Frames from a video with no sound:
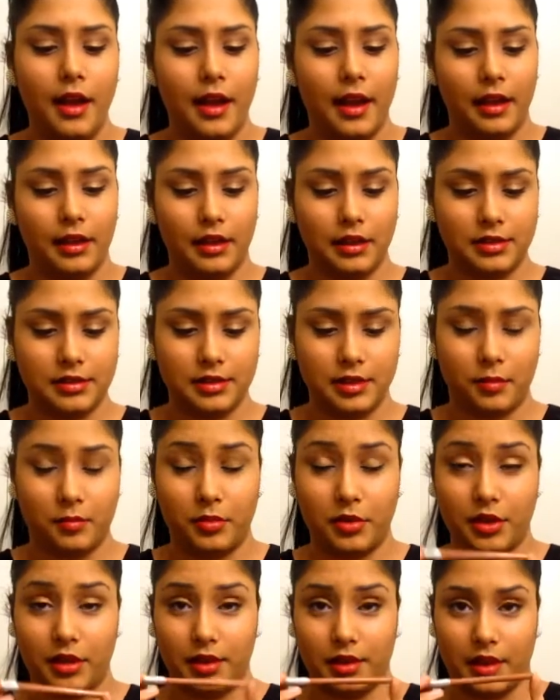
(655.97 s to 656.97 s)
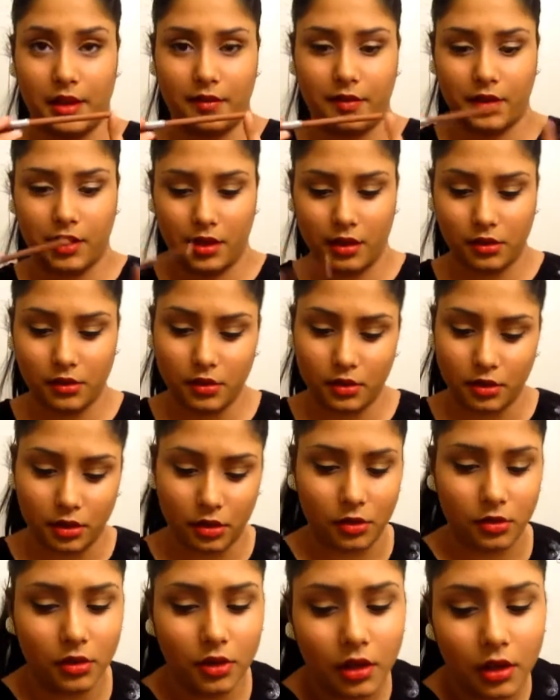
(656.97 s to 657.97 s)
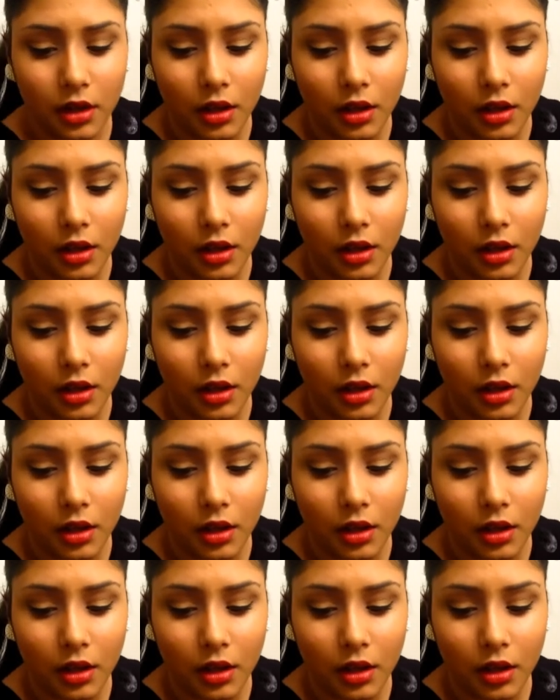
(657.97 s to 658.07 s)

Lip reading: And it's number 11 in the nude.